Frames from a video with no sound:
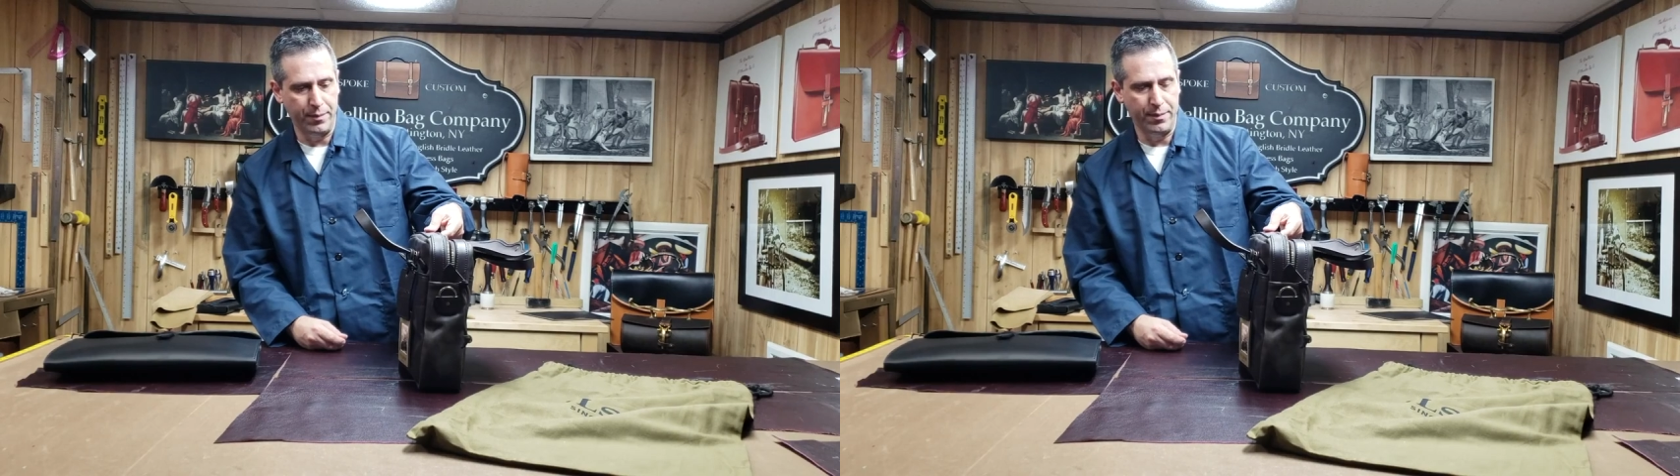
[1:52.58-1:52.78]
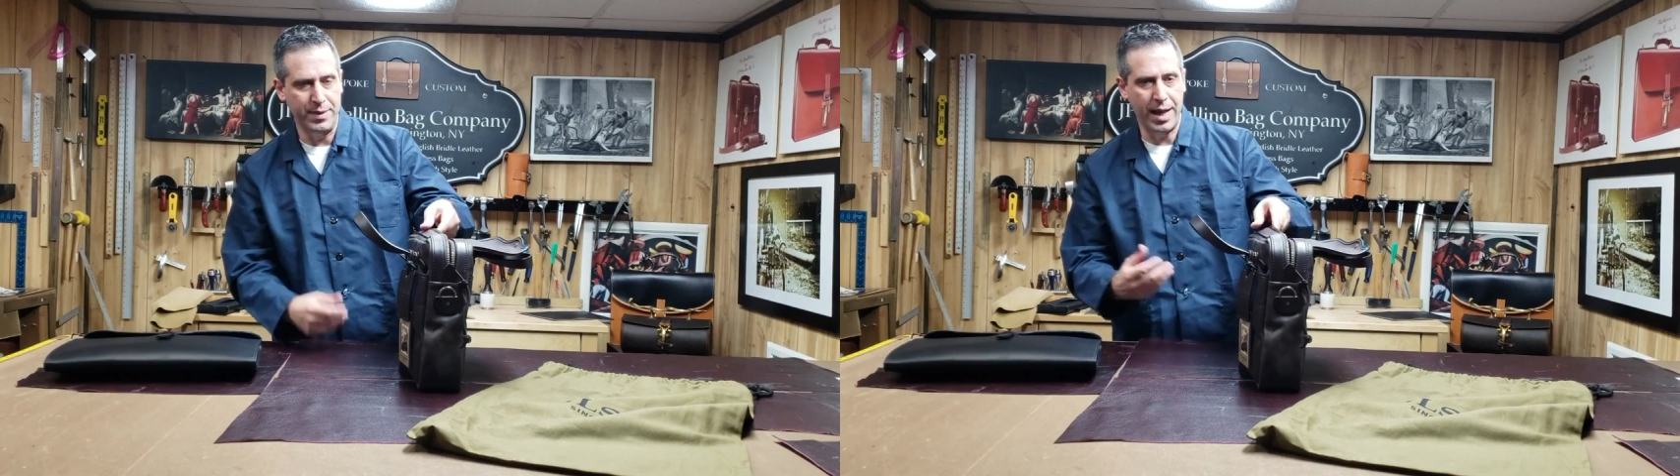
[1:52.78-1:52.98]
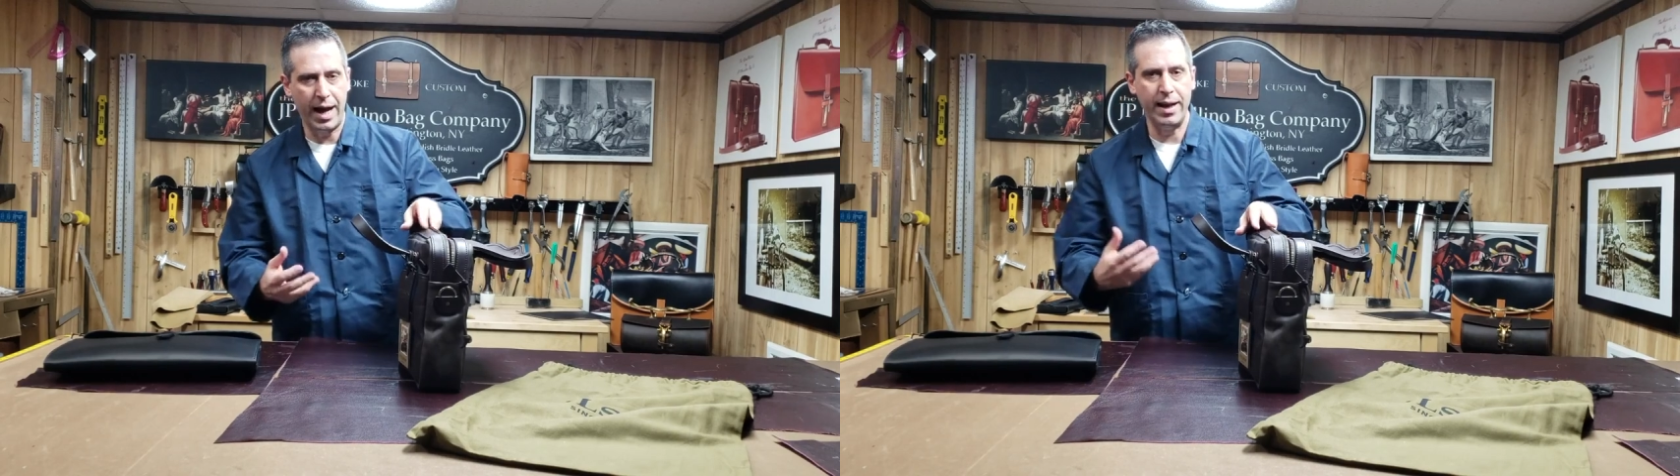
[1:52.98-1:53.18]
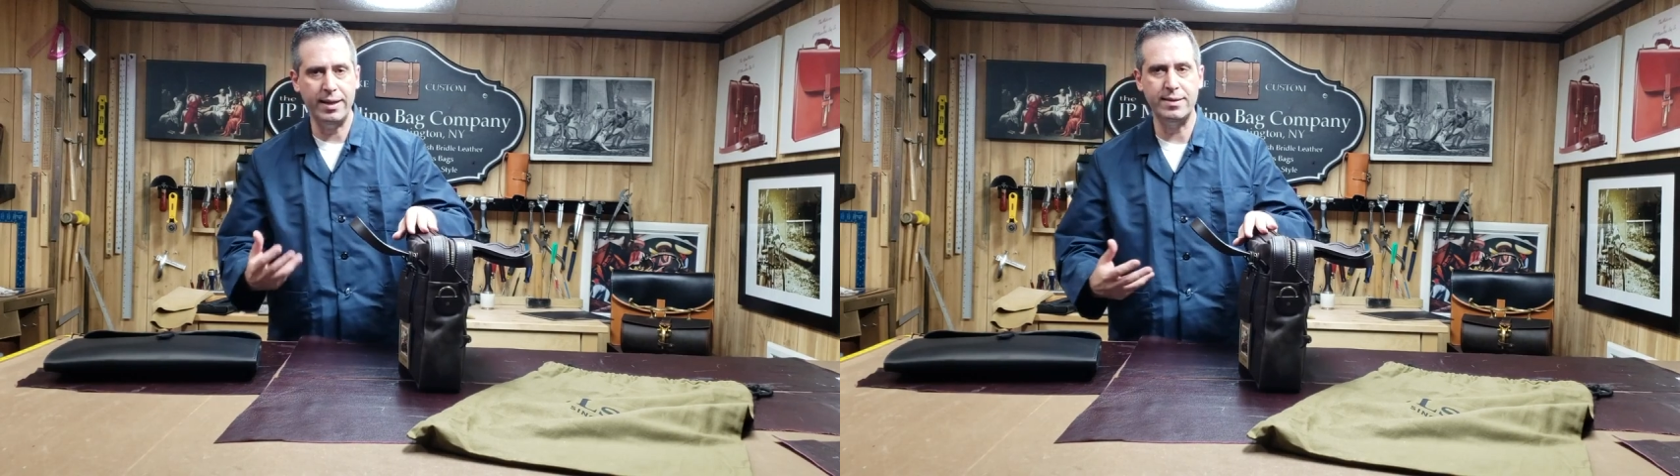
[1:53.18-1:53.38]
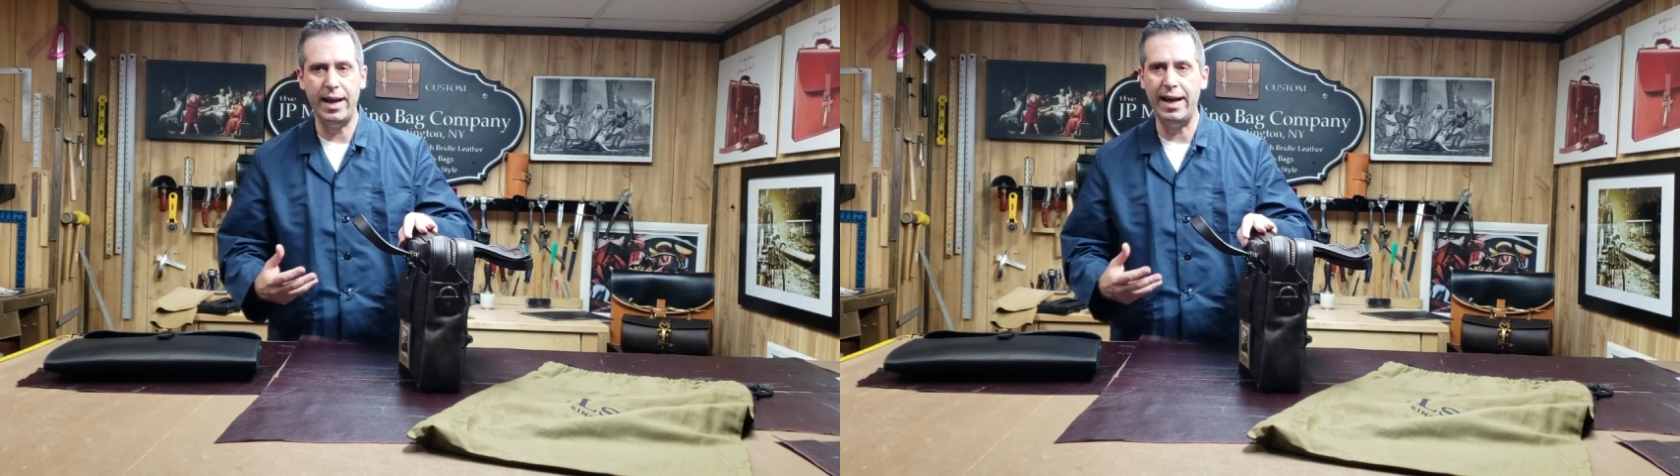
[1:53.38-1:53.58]
not
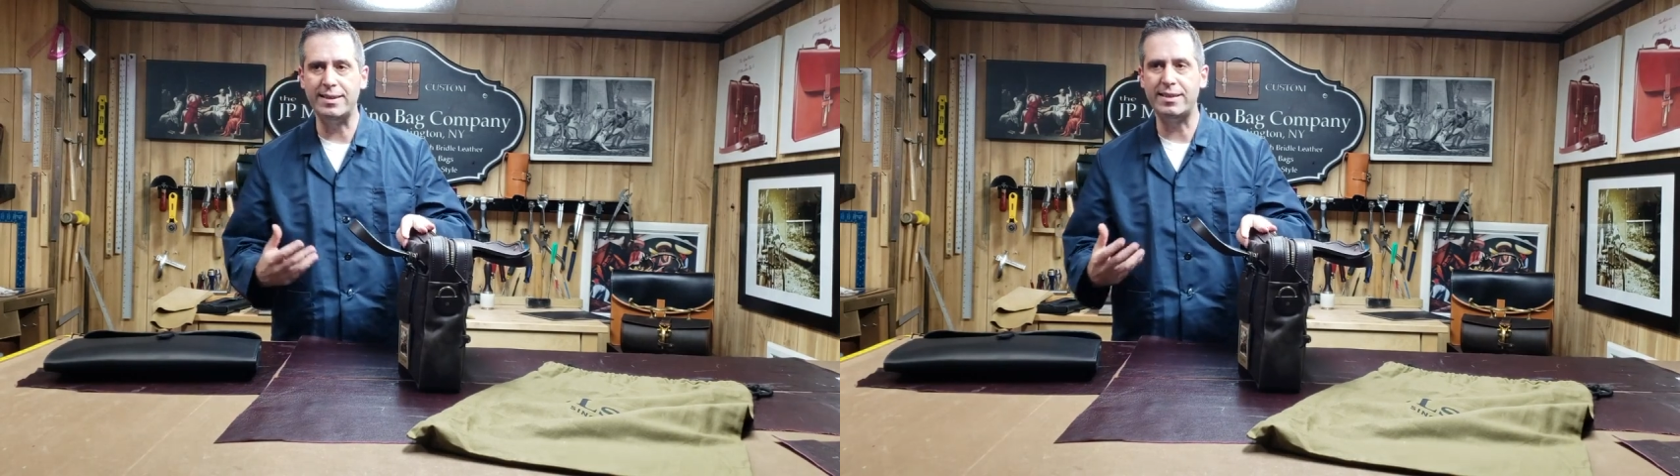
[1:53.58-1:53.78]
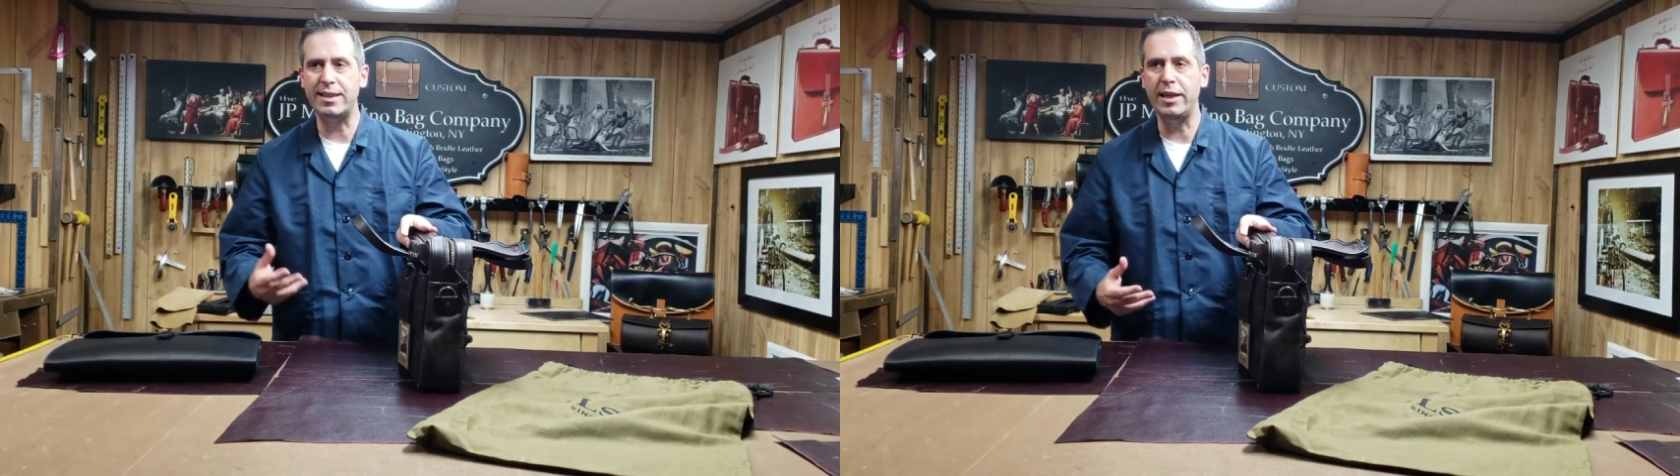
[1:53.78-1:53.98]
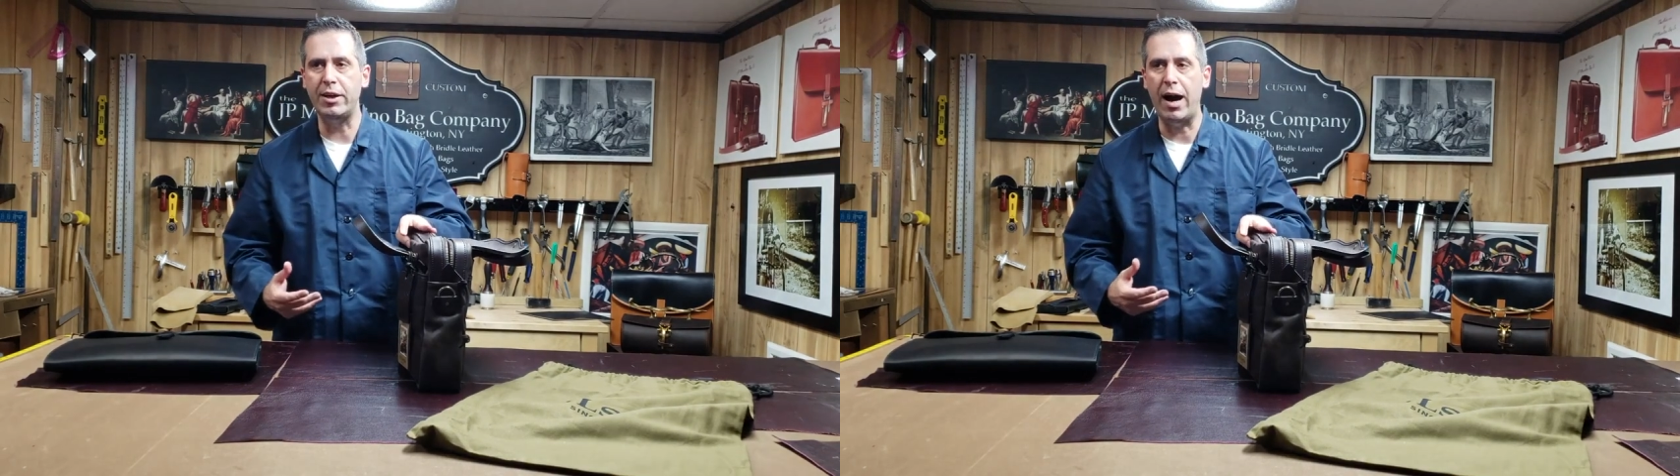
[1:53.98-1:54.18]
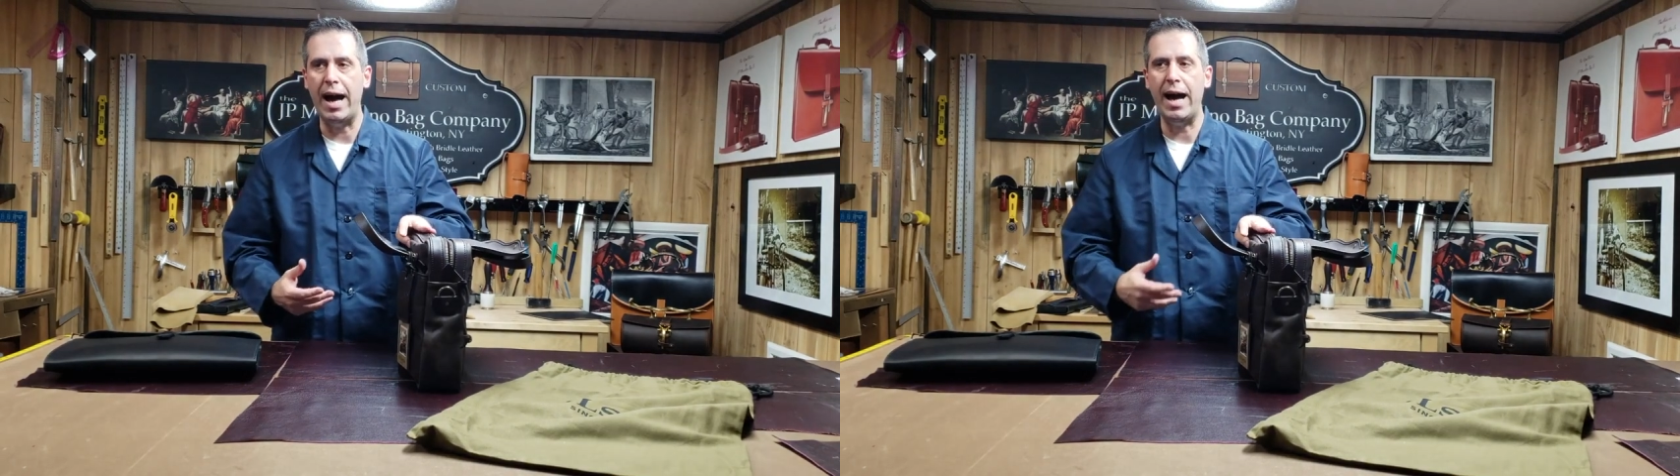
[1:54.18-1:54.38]
as sleek.